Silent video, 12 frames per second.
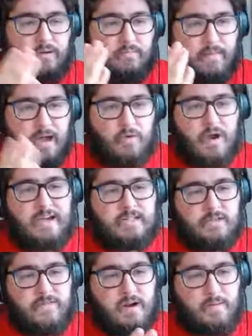Mike Wright is
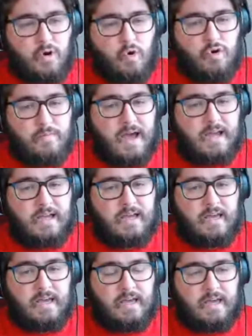the Vanderbilt quarterback.
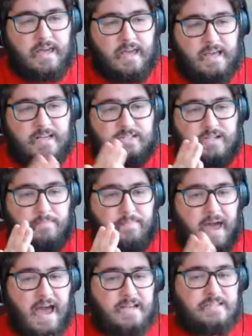His
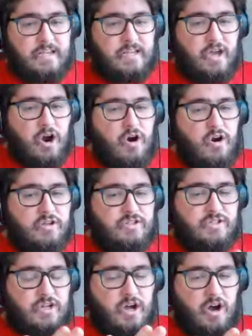passing
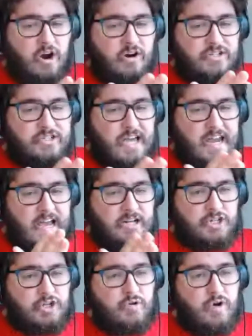yards are set
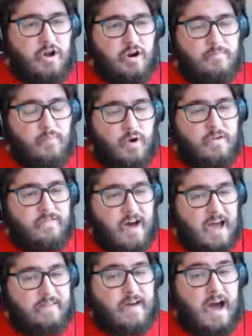at 200.5.
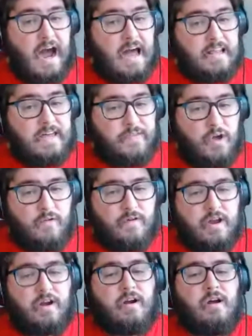I like the over
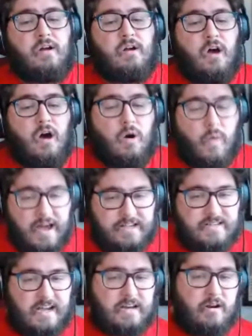here. Hawaii
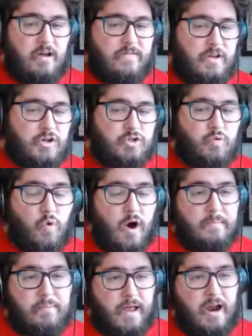secondary features
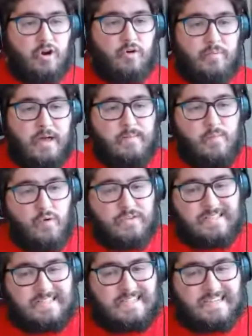one player who played more
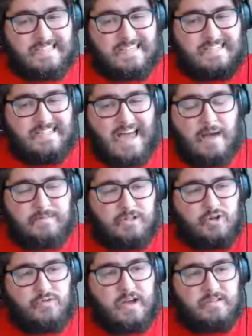than 60 snaps in
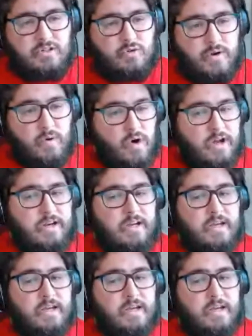2021.